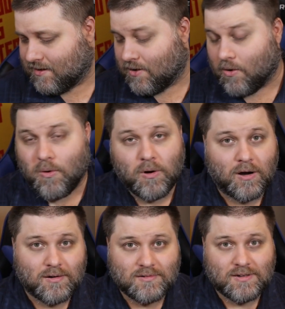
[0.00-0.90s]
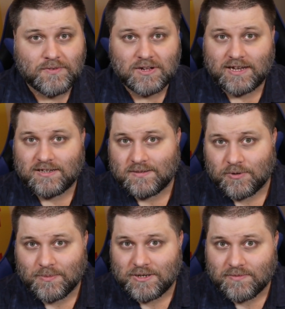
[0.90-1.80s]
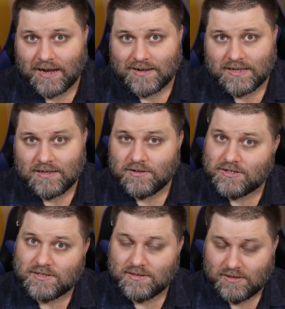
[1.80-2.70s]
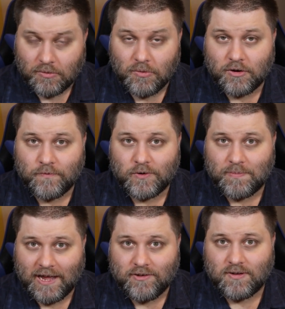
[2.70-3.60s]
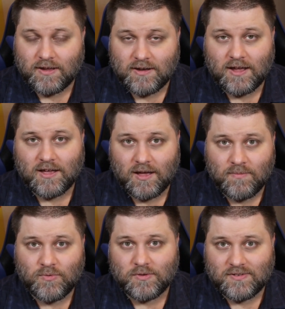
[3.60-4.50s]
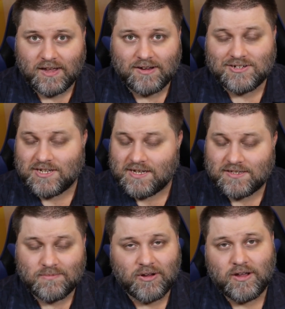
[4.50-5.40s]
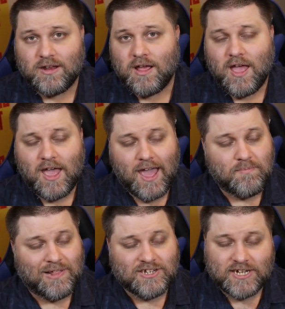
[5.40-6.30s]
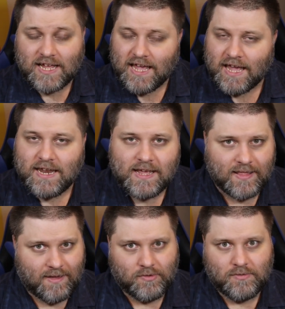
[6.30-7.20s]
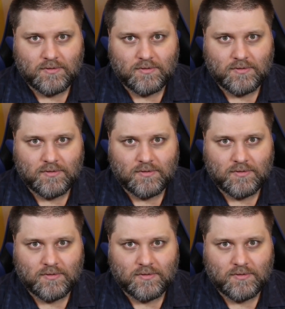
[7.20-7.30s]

Or if you'd like to support me directly, you can just go on over to patreon.com forward slash dcimmerian and pledge at any level,